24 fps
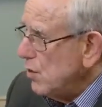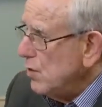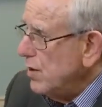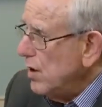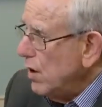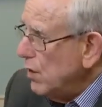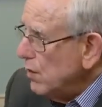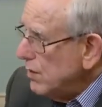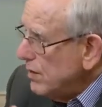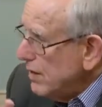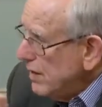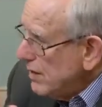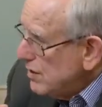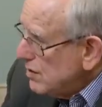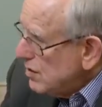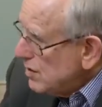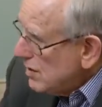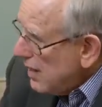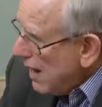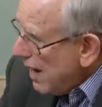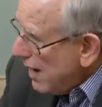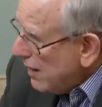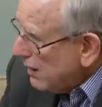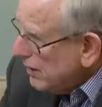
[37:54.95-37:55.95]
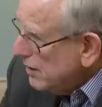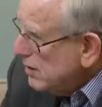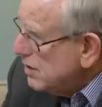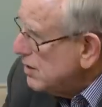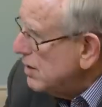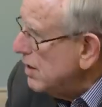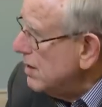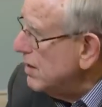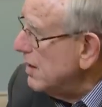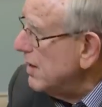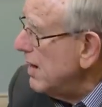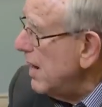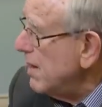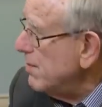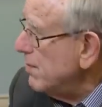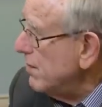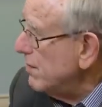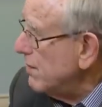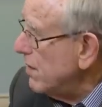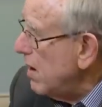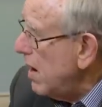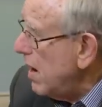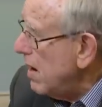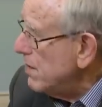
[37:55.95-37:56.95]
So we don't exactly see the
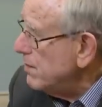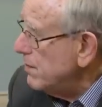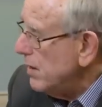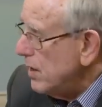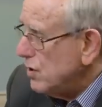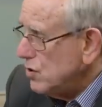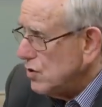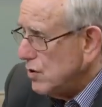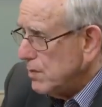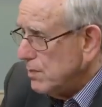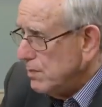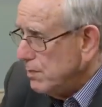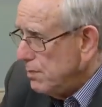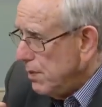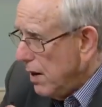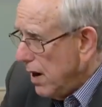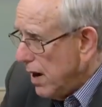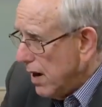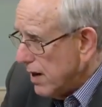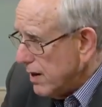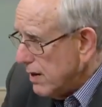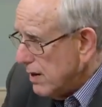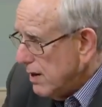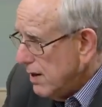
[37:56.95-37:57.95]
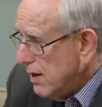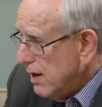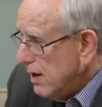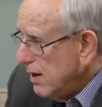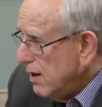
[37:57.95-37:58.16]
name of God mentioned, but